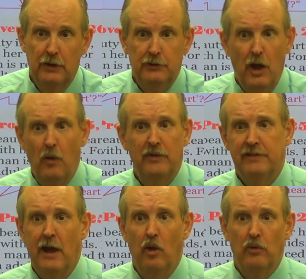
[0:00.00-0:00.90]
No, it's
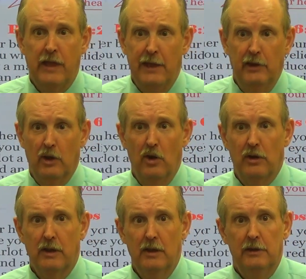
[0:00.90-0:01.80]
not okay to
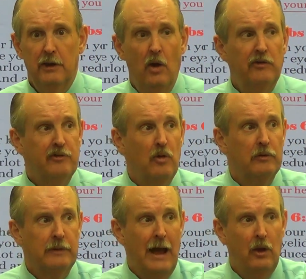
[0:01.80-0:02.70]
look. No, it's
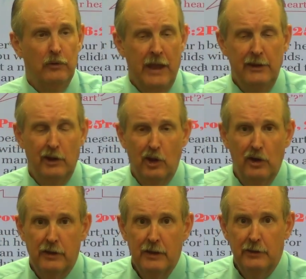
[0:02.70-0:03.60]
not okay to
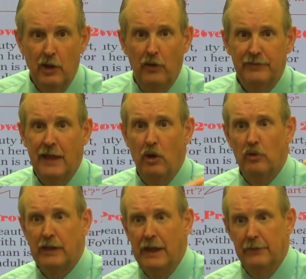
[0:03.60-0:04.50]
look. No, it's not
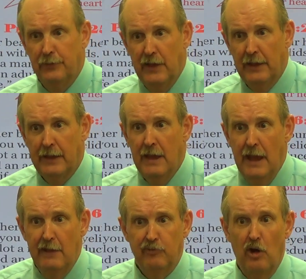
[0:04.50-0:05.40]
okay to think.
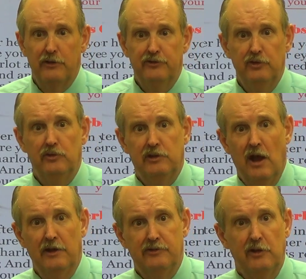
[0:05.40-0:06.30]
As long as you
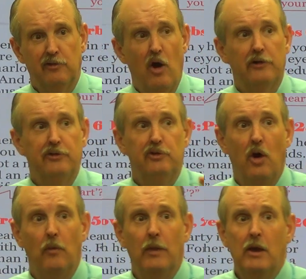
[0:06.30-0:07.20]
touch, as long as you
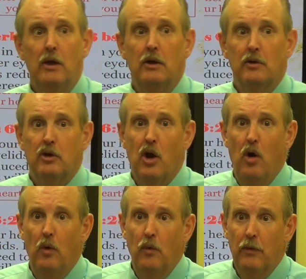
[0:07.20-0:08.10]
don't
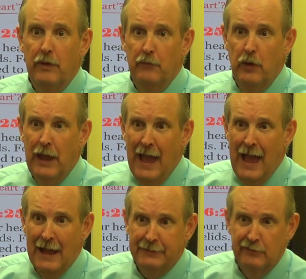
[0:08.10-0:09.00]
go
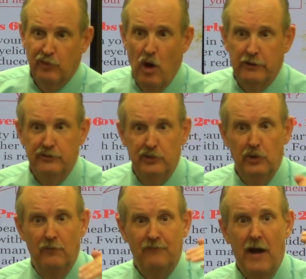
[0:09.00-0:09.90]
react, as long as you
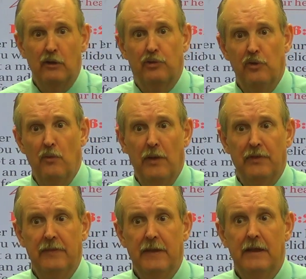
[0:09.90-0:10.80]
don't follow through with
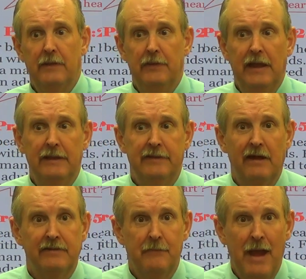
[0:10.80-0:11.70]
it, that it
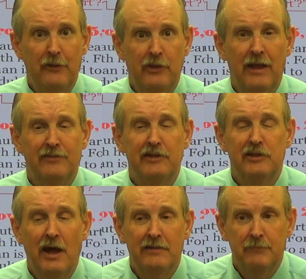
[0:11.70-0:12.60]
doesn't matter. Yes, it
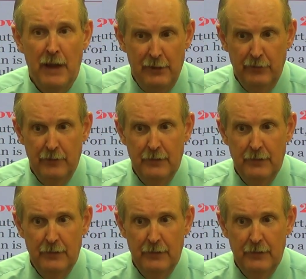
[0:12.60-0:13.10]
does matter.